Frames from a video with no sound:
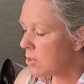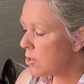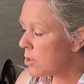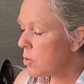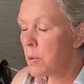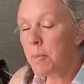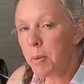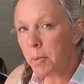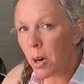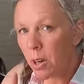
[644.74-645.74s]
So
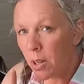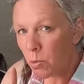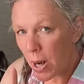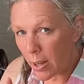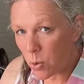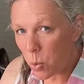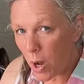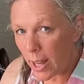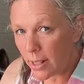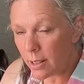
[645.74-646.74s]
remember, round
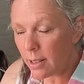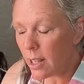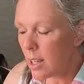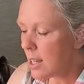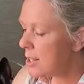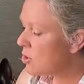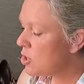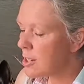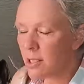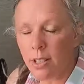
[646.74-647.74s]
1 is
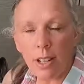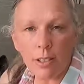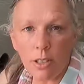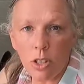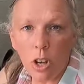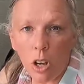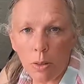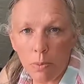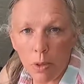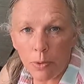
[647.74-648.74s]
just, does the
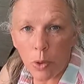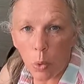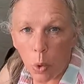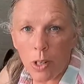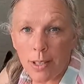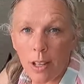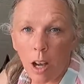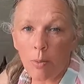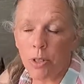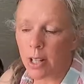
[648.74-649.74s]
dog move towards the
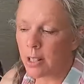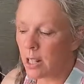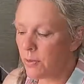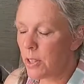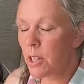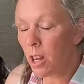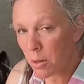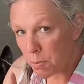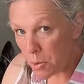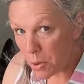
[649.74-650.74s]
object? If the
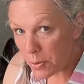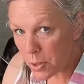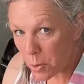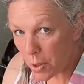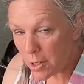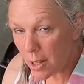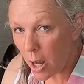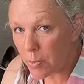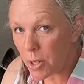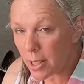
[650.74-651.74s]
dog moves towards the
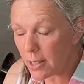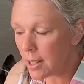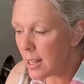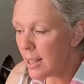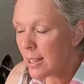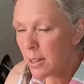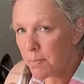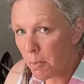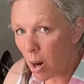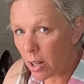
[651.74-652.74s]
object,
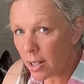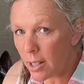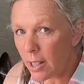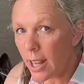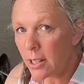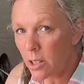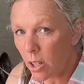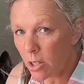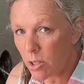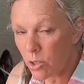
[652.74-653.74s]
mark and
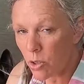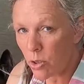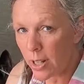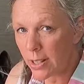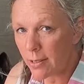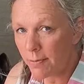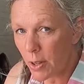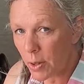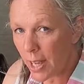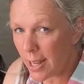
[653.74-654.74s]
toss the treat.
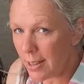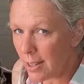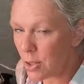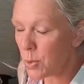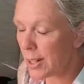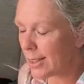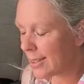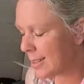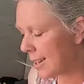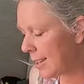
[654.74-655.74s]
Okay, here's what it
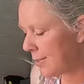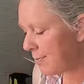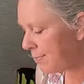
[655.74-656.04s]
looks like.